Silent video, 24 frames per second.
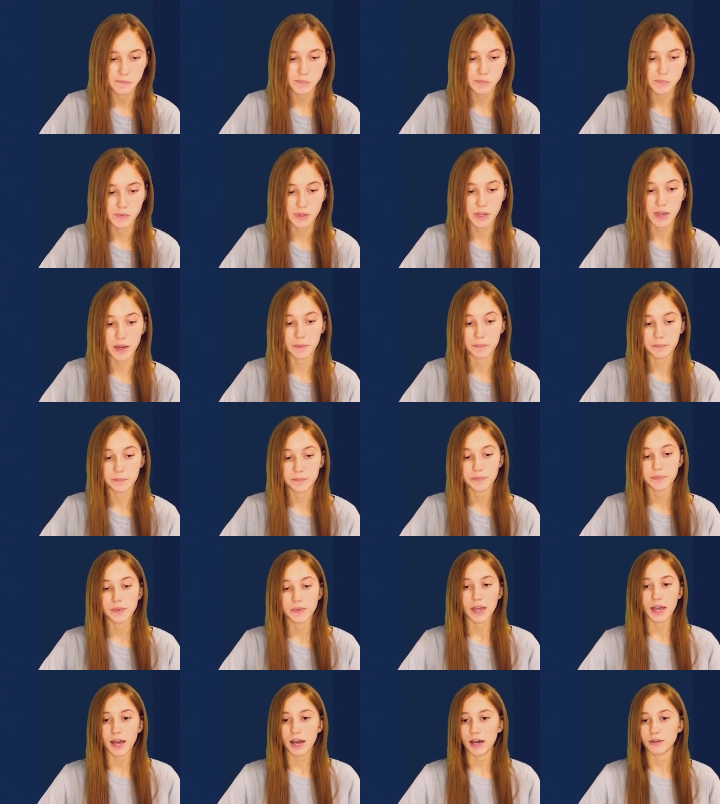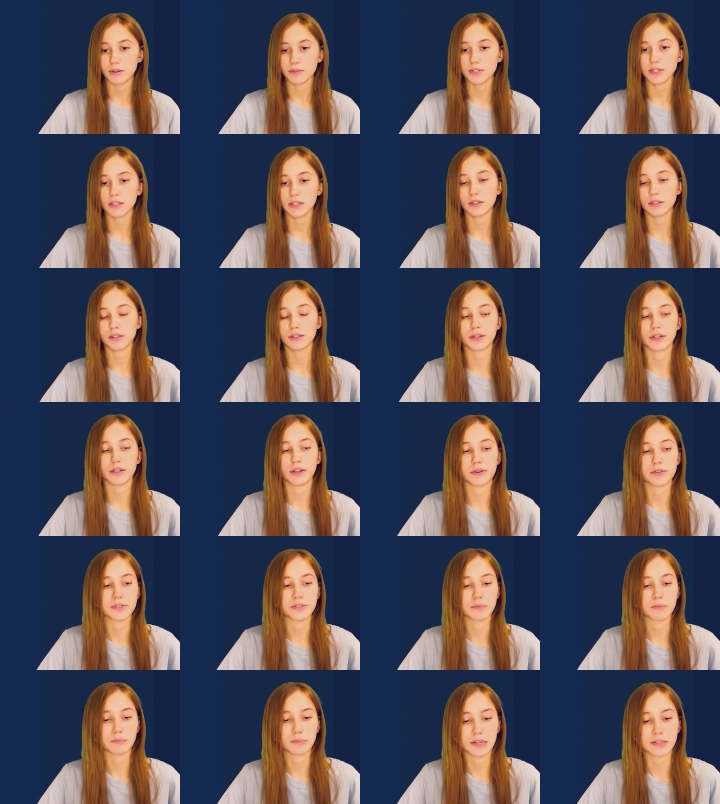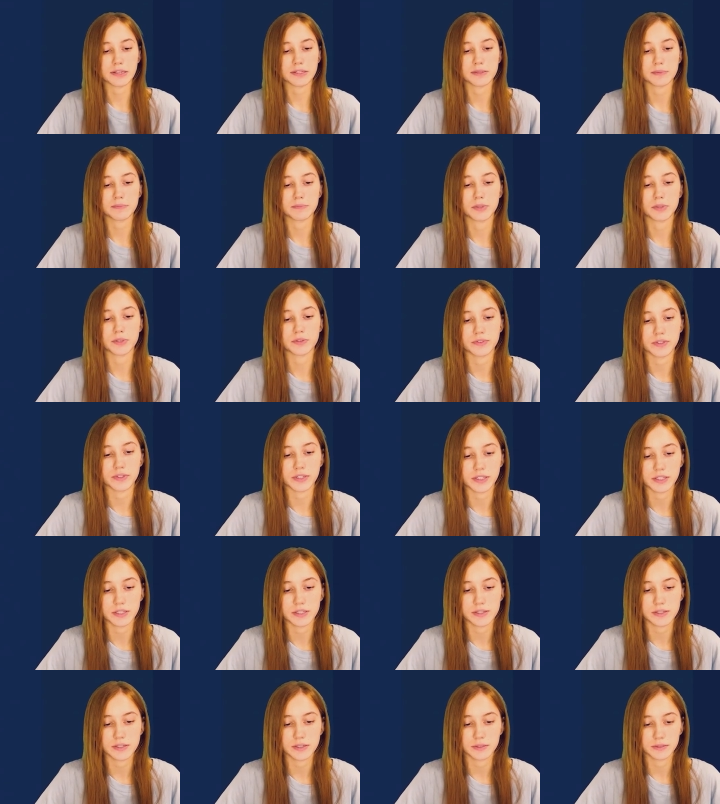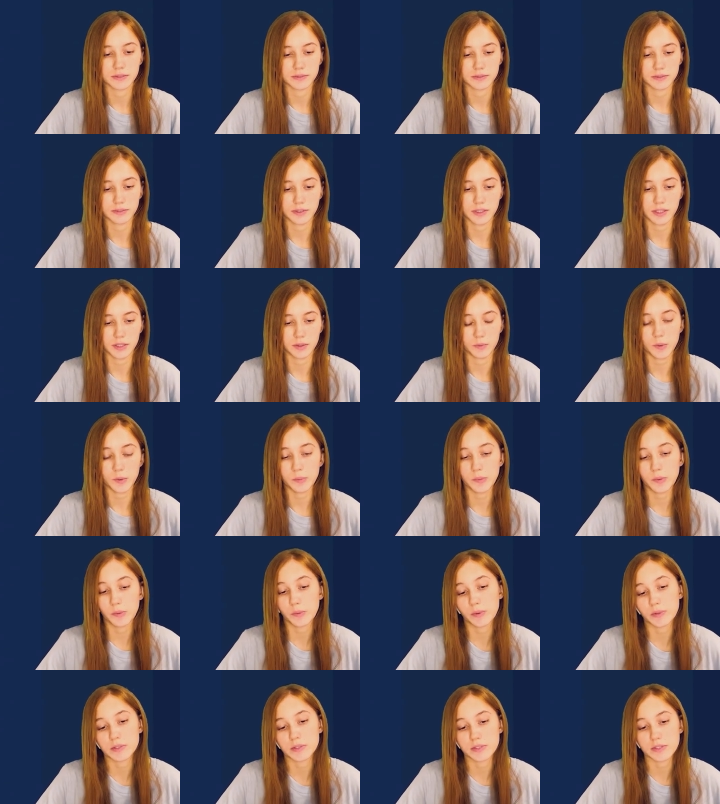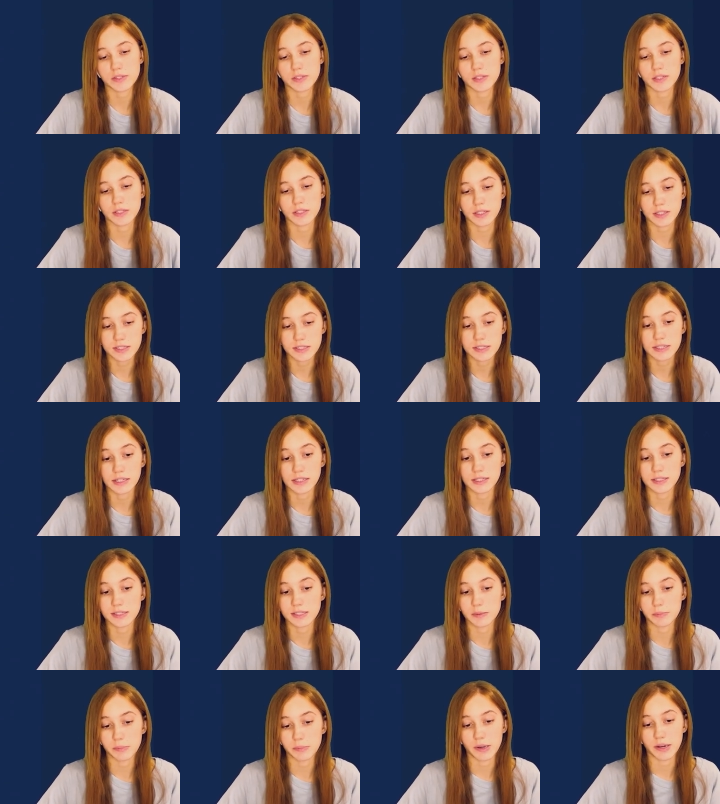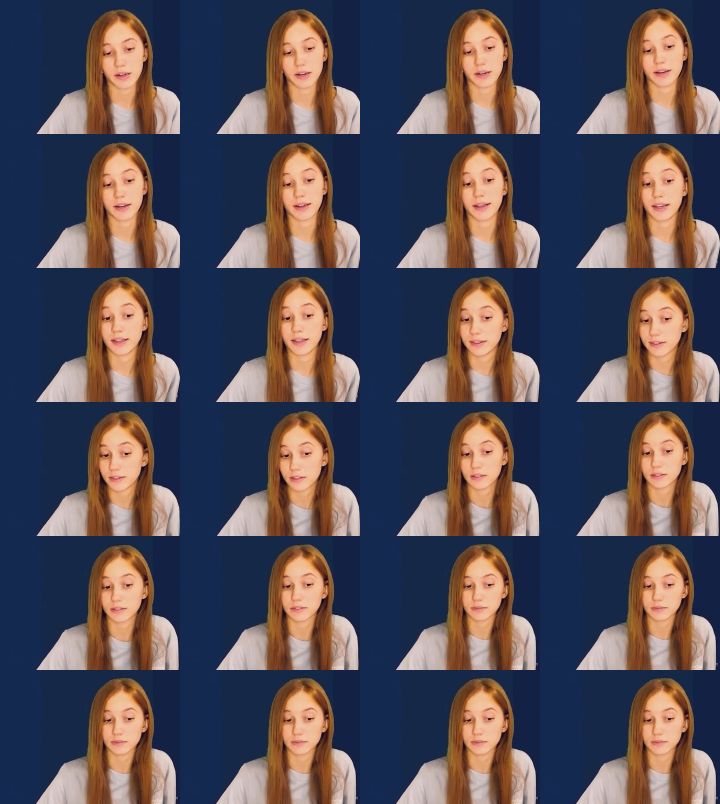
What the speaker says: Yeah, our deal closed in plus perfect. And we move on to the next concept, 7th,